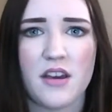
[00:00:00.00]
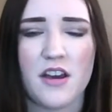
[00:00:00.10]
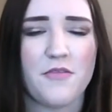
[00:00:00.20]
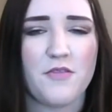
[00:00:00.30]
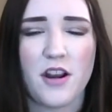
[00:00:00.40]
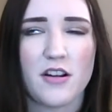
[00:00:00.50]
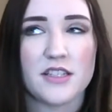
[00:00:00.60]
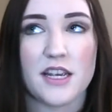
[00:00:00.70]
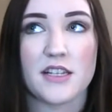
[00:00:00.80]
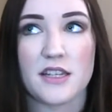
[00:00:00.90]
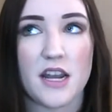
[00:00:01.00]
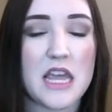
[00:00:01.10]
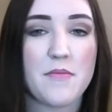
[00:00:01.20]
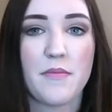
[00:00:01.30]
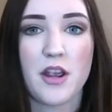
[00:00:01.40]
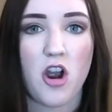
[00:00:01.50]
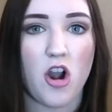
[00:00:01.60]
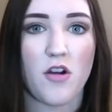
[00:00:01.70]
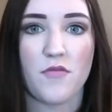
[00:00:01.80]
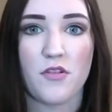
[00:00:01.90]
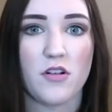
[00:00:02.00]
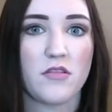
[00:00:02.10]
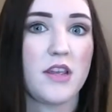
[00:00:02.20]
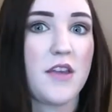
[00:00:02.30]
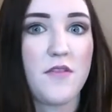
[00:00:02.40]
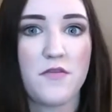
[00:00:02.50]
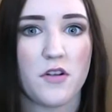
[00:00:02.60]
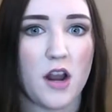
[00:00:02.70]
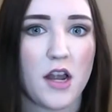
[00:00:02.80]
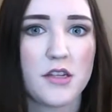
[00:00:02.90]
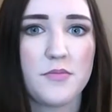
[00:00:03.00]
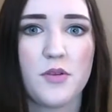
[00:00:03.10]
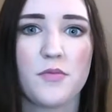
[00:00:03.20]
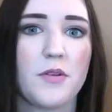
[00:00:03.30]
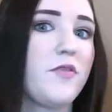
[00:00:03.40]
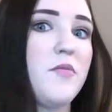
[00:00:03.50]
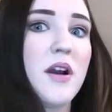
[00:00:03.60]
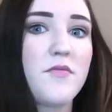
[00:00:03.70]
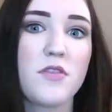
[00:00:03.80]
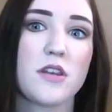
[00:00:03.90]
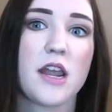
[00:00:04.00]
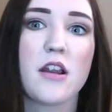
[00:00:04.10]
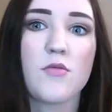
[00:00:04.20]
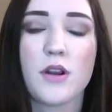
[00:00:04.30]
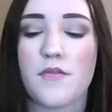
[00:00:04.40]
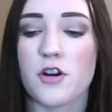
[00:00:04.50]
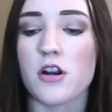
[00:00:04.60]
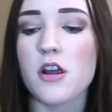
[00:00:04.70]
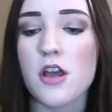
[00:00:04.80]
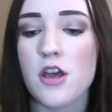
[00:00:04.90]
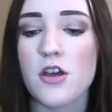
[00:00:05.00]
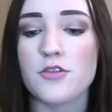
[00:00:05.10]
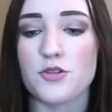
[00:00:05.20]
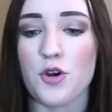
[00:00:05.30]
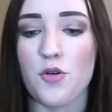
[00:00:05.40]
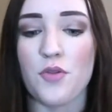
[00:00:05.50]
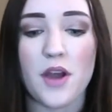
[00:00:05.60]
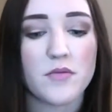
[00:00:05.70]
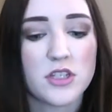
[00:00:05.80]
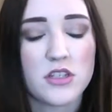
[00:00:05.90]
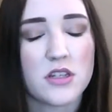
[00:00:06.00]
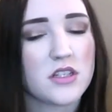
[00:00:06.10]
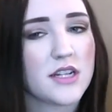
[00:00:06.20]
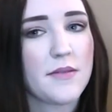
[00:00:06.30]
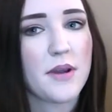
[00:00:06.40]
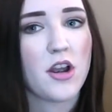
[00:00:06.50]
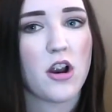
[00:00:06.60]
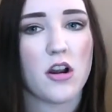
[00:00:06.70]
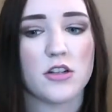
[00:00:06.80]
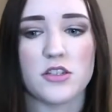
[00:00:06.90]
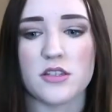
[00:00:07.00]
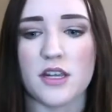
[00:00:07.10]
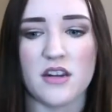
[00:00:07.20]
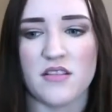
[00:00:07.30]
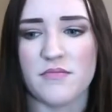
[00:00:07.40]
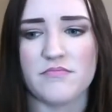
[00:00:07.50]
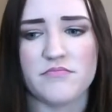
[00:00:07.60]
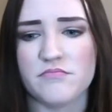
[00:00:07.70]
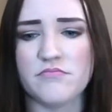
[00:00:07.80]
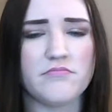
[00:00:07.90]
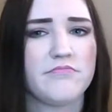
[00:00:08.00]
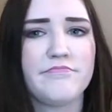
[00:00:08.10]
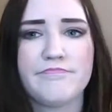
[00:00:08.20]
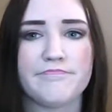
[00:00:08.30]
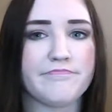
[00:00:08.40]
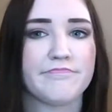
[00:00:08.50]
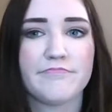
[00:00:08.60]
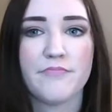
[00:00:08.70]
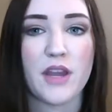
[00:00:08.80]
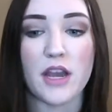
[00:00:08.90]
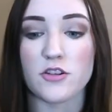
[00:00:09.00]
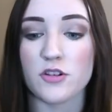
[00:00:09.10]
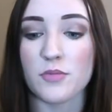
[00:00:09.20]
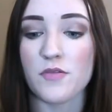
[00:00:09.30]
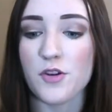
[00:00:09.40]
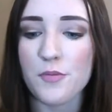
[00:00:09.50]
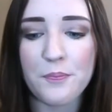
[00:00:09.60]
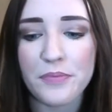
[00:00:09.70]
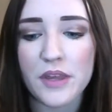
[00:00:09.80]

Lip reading: fragrance, I guess, that I keep in my car for like if I forgot to put perfume on for the day or whatever. So that one's just going to stay in my car. It's just kind of my extra perfume.